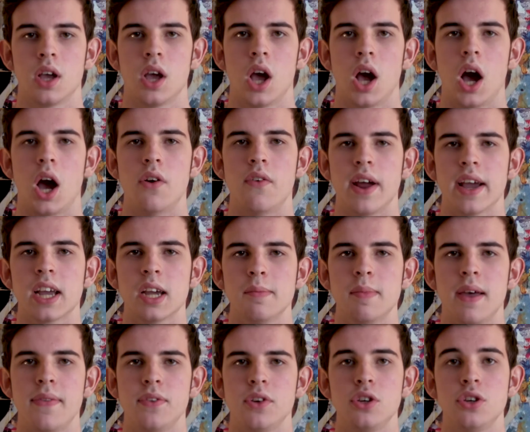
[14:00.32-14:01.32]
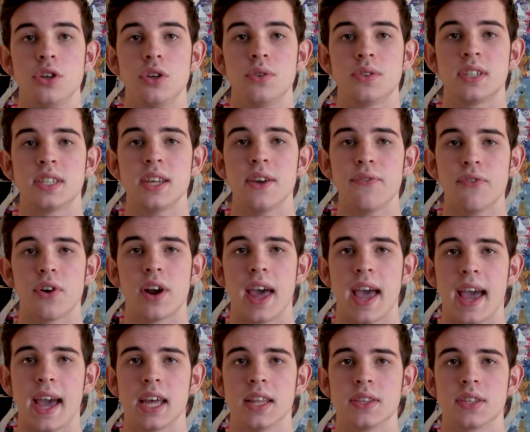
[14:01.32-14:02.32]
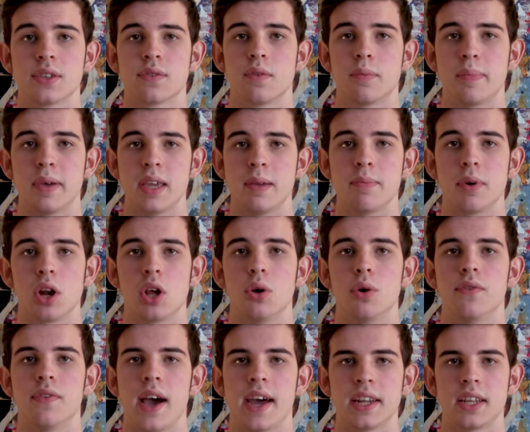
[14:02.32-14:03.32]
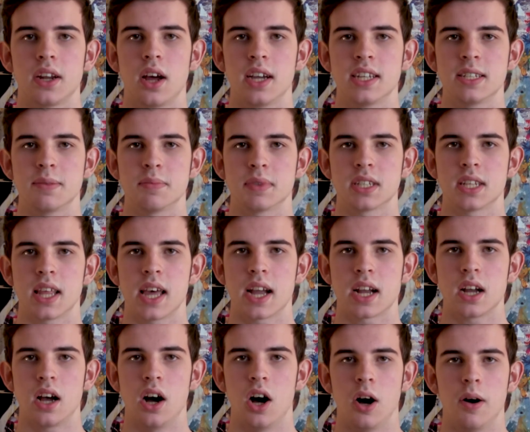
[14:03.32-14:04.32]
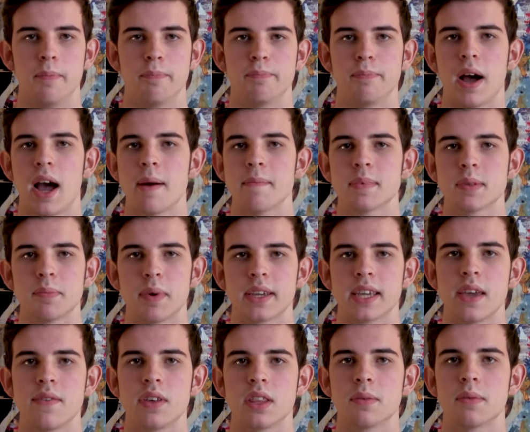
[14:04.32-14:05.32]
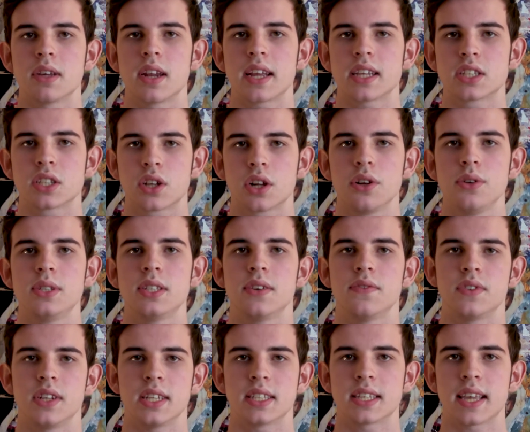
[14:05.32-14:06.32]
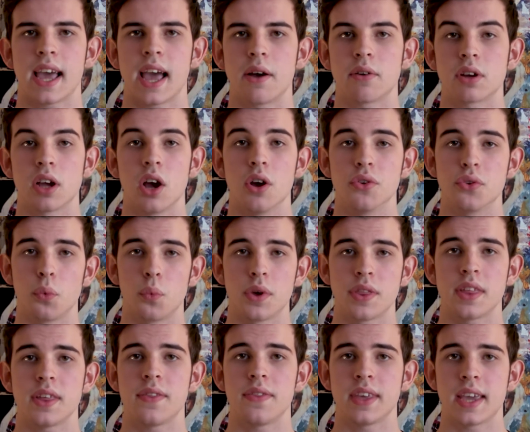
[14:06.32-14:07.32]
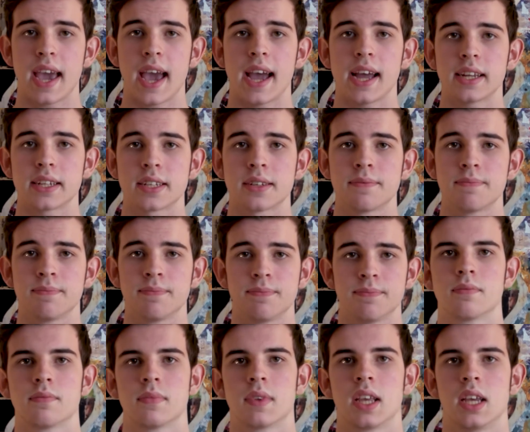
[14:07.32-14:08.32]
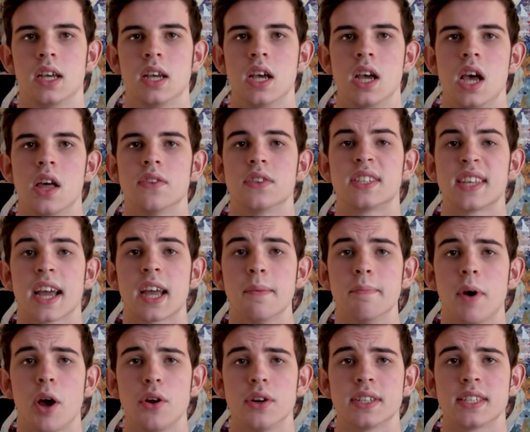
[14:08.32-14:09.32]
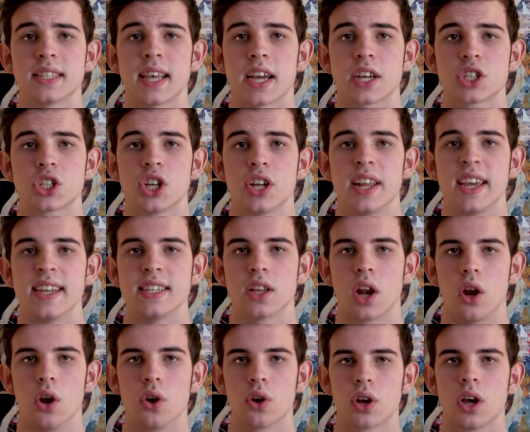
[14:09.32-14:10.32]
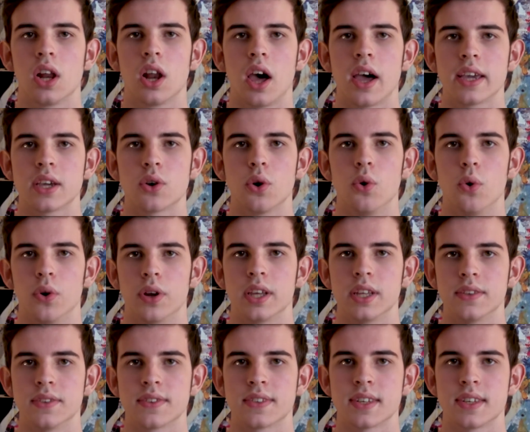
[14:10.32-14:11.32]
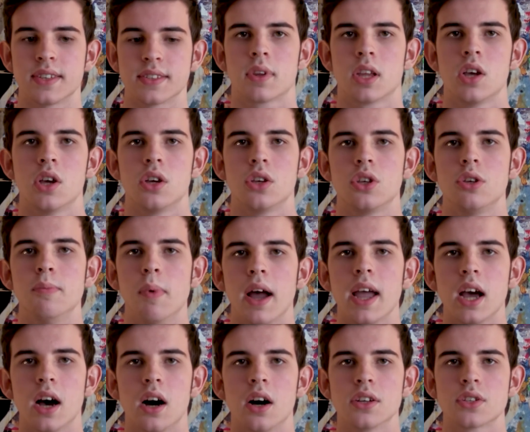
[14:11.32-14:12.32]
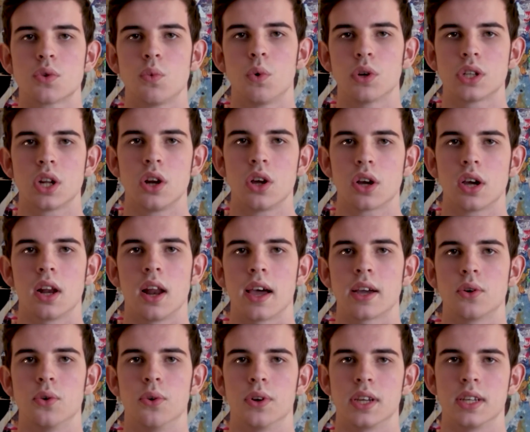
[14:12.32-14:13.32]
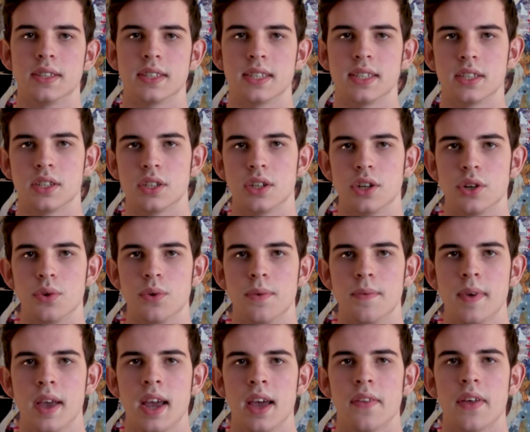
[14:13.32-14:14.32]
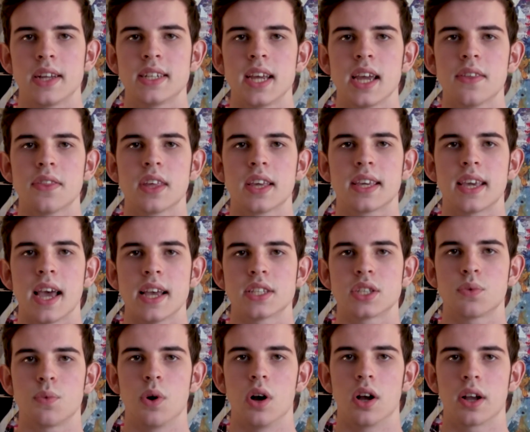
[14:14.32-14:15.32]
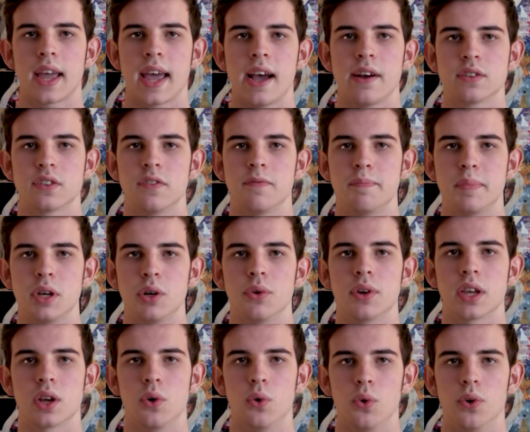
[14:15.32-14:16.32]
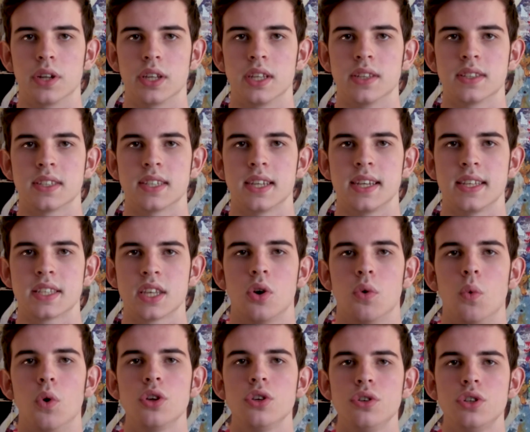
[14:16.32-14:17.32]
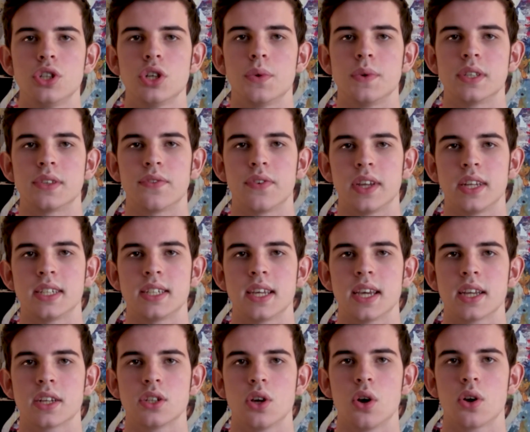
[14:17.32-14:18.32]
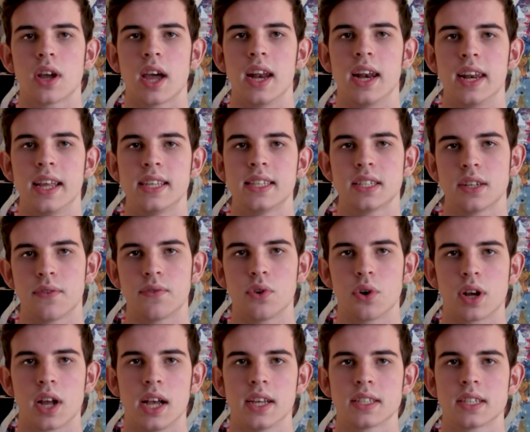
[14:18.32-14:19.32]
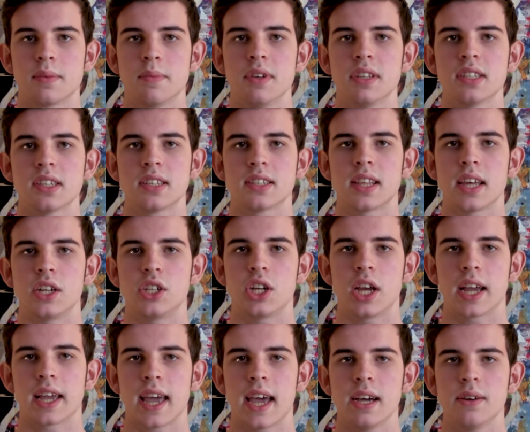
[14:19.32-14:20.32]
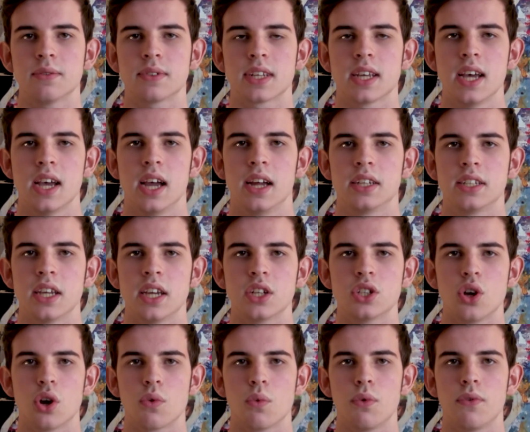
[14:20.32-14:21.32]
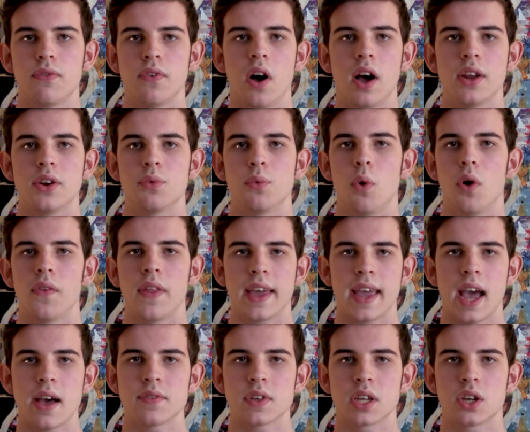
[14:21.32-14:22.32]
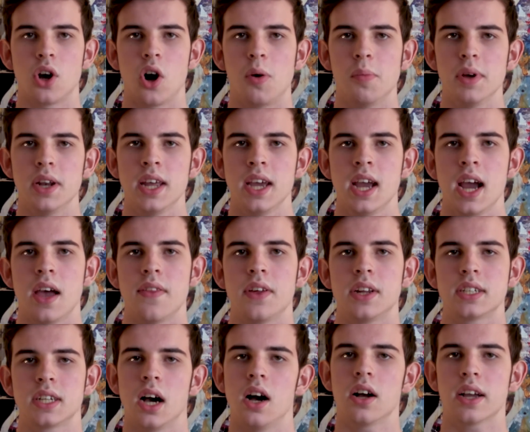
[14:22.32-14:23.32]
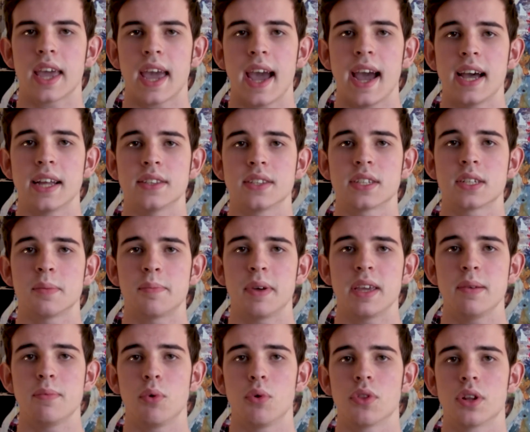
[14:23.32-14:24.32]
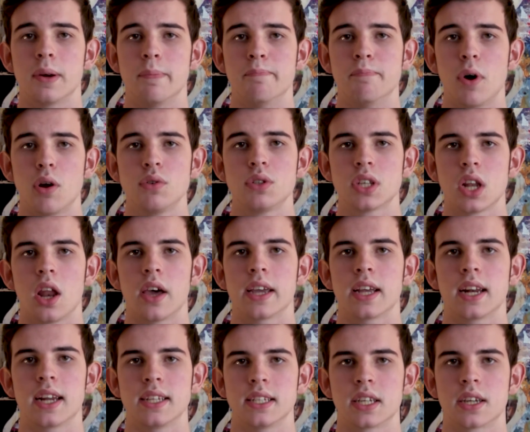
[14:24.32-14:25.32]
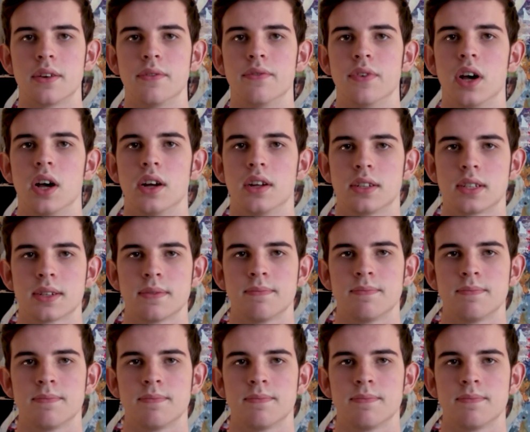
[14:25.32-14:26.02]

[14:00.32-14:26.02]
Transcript: I recommend that you use different ads for people who have added items to their cart, perhaps by giving them an exclusive discount code within the ad. The second bonus section is lookalike audiences. You might ask, what do lookalike audiences do? They take the guesswork out of building audiences. What you do is feed TikTok a list of your customers as they check out. TikTok will find what they have in common and then target ads to people that are most likely to convert.